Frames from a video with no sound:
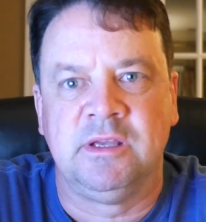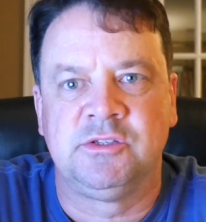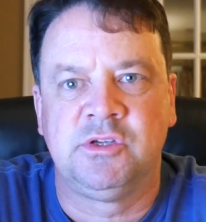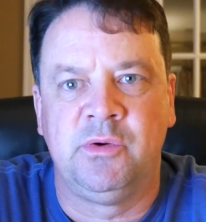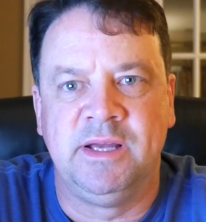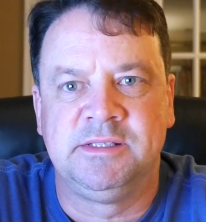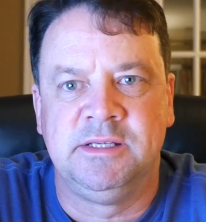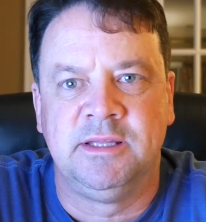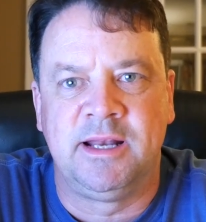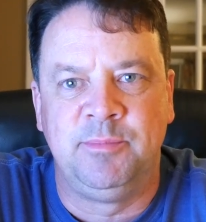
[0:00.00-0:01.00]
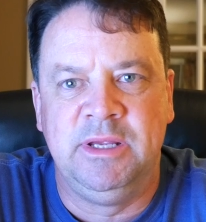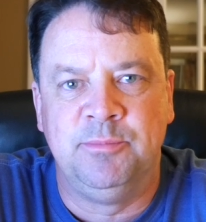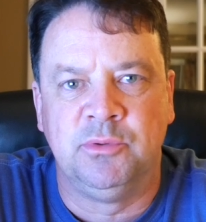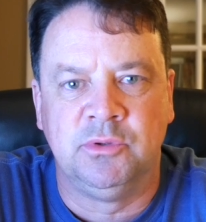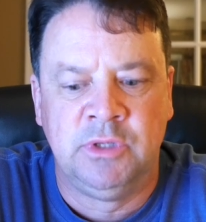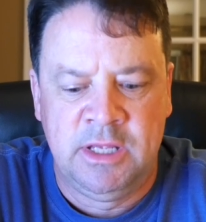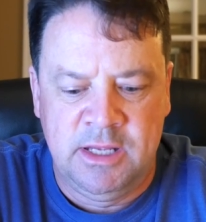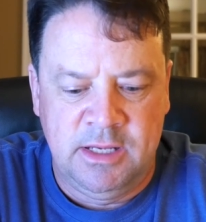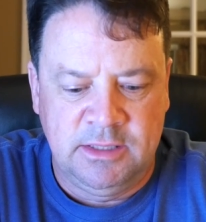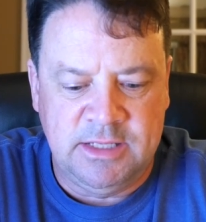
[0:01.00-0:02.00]
So I see a lot of people
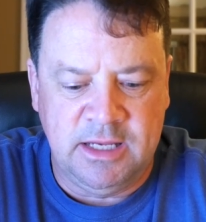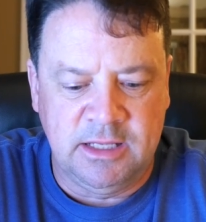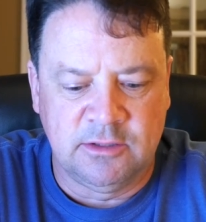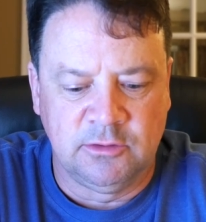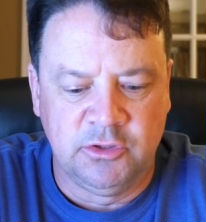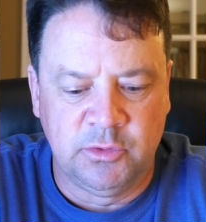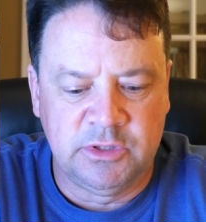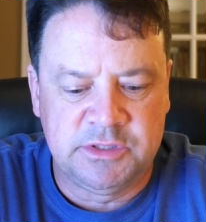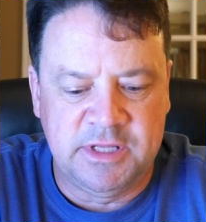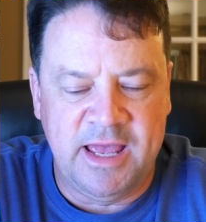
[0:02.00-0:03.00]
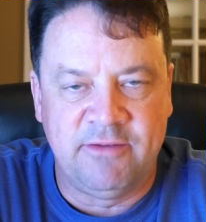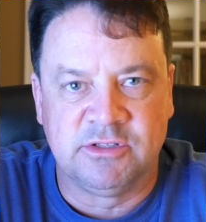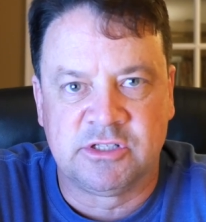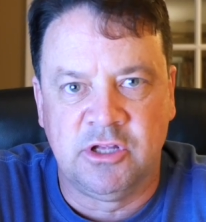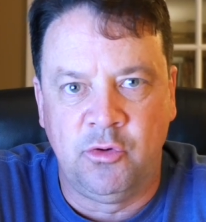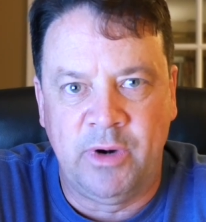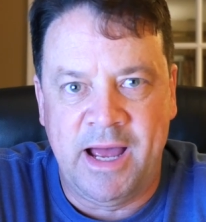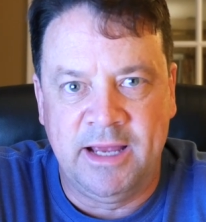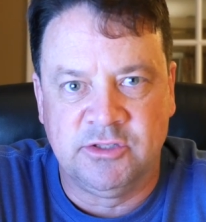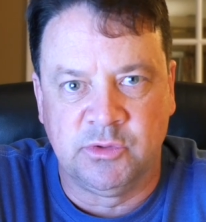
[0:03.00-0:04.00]
taking their lures that have a slow
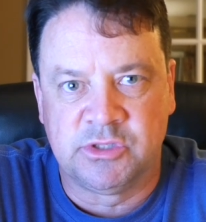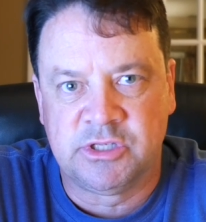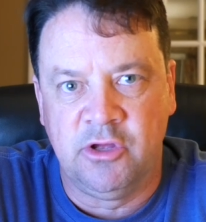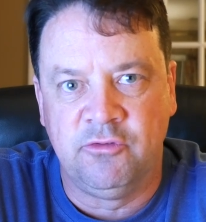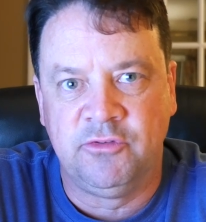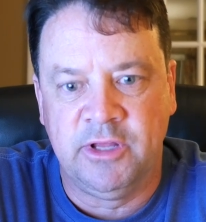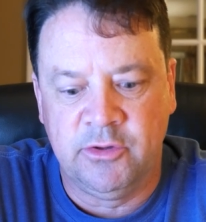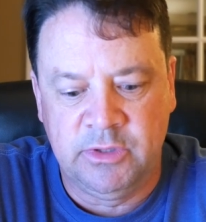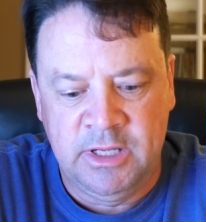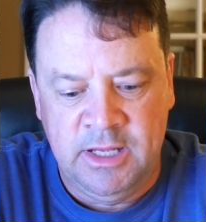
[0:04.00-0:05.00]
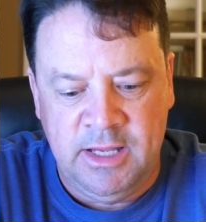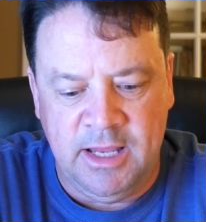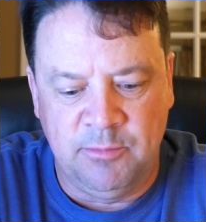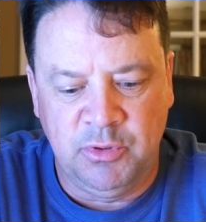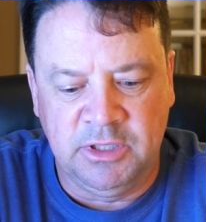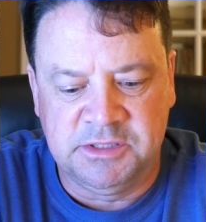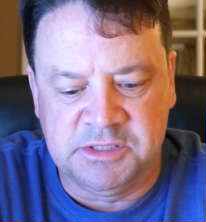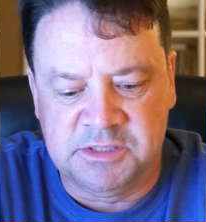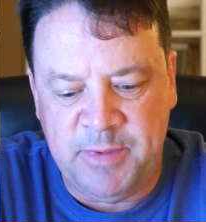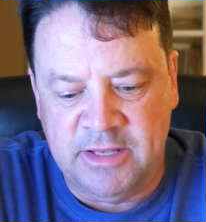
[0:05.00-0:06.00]
rise or a slow float and putting
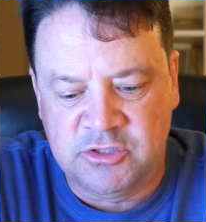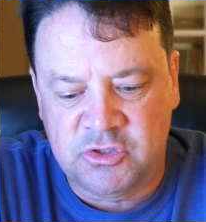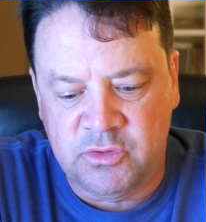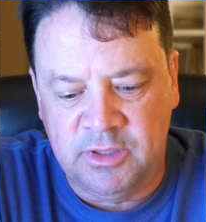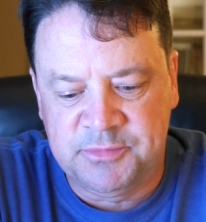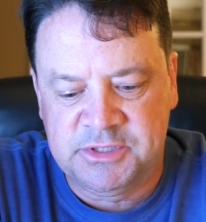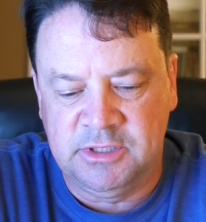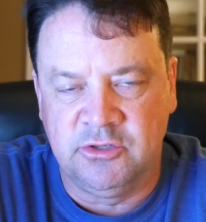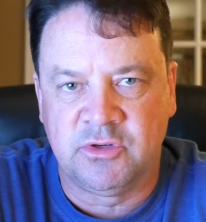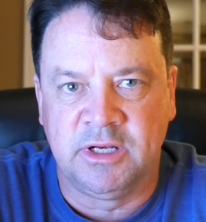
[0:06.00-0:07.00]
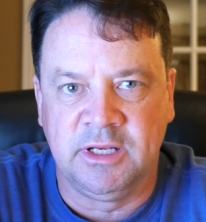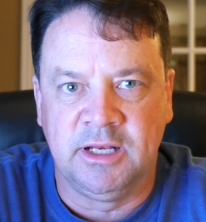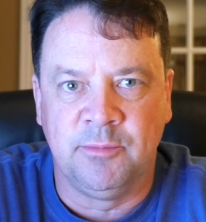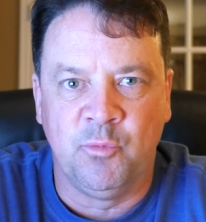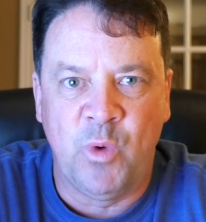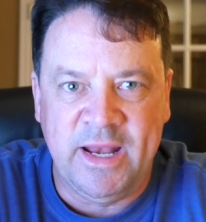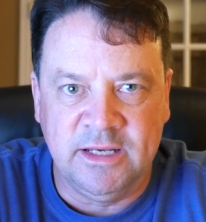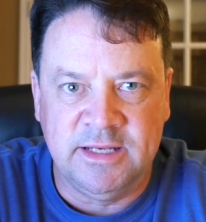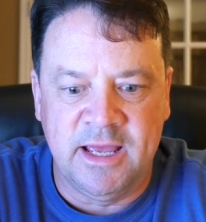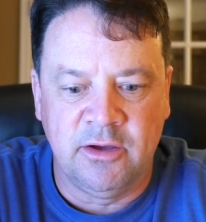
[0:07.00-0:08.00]
suspend strips and trying to get them
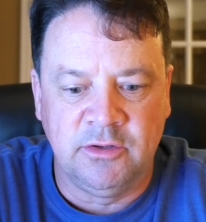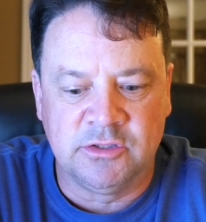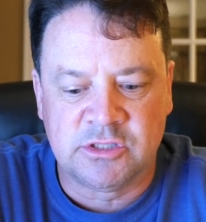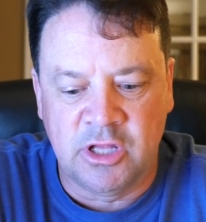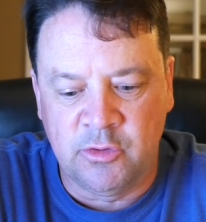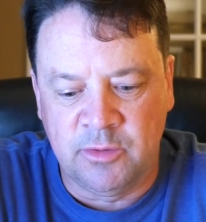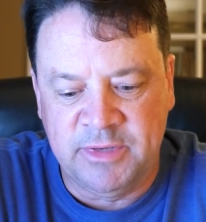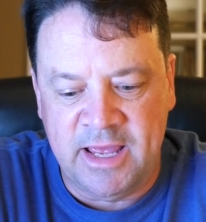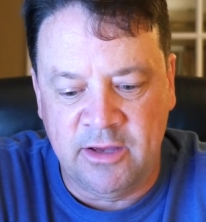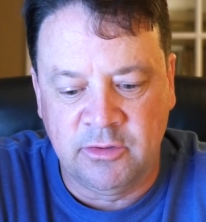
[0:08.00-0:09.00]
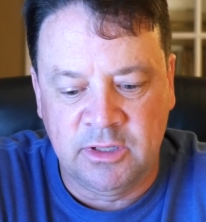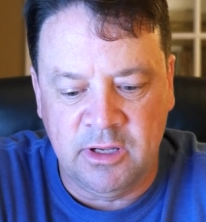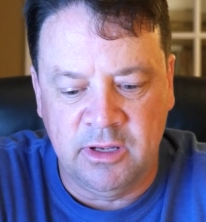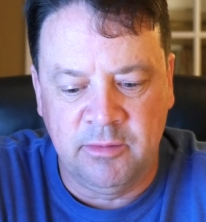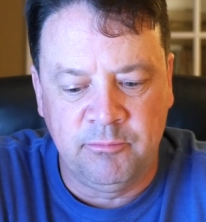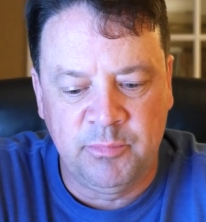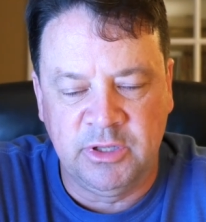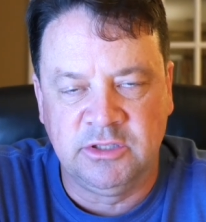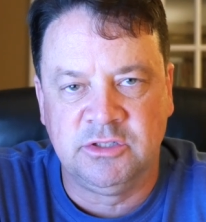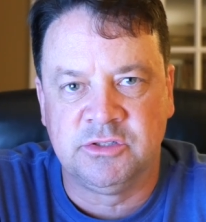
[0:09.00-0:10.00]
weighted down and slowing them down.
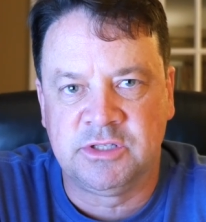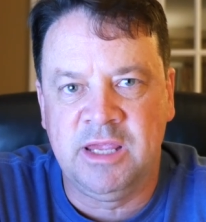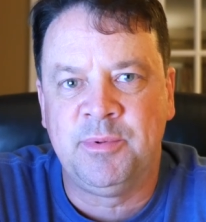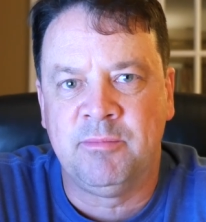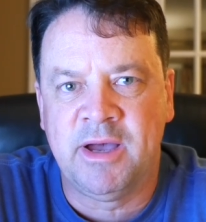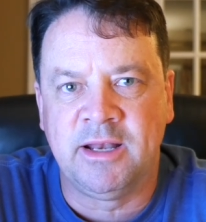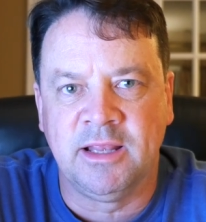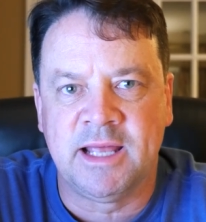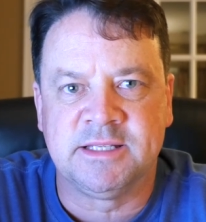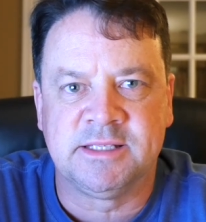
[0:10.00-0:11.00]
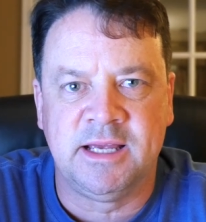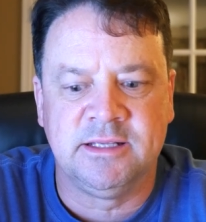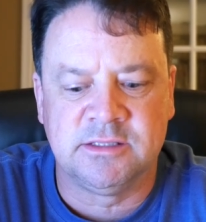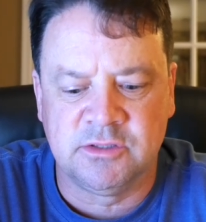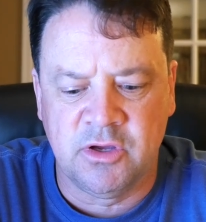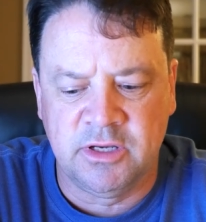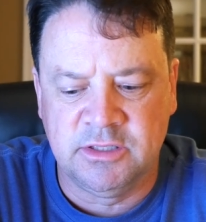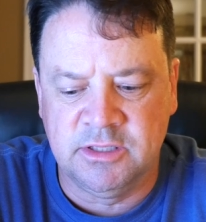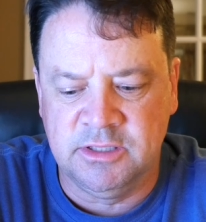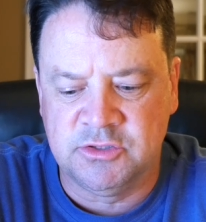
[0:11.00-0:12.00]
But just keep in mind, a lot of science has gone
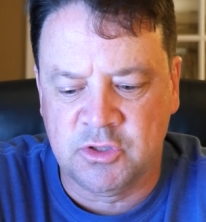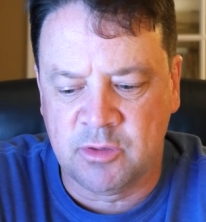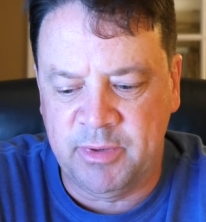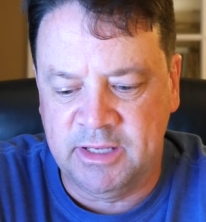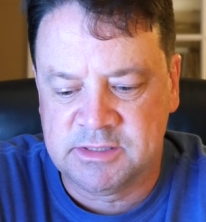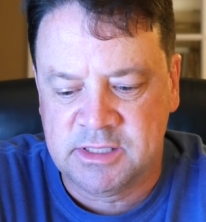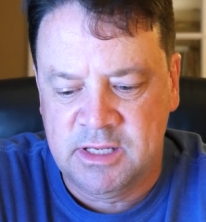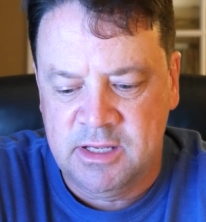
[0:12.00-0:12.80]
into these jerk baits.